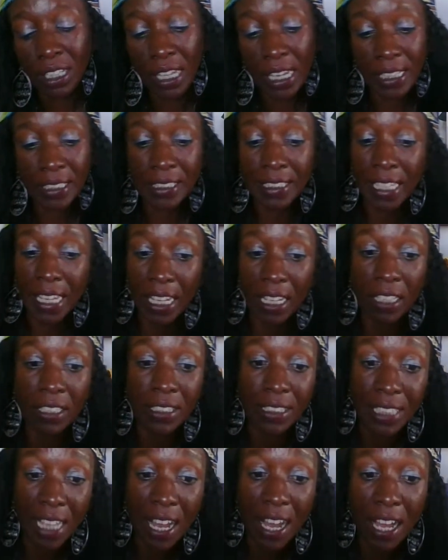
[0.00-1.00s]
And take
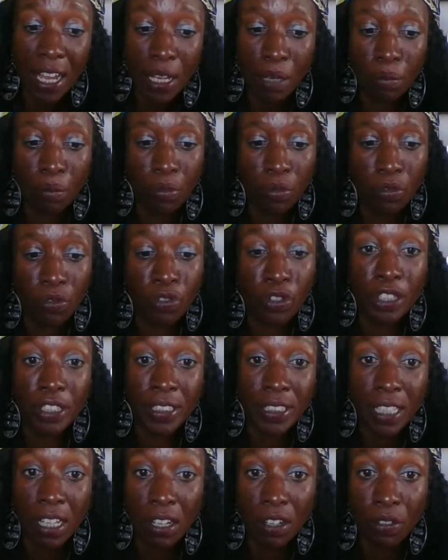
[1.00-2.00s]
time for
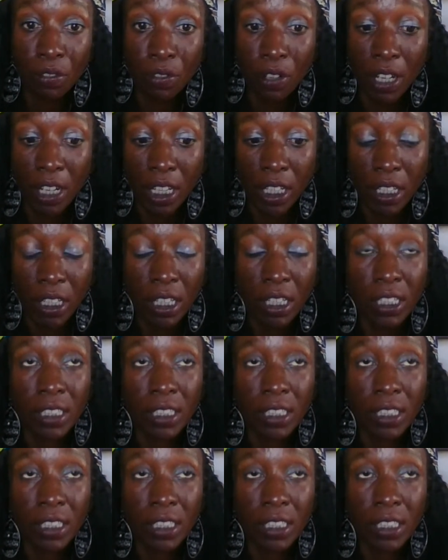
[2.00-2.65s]
yourself, right?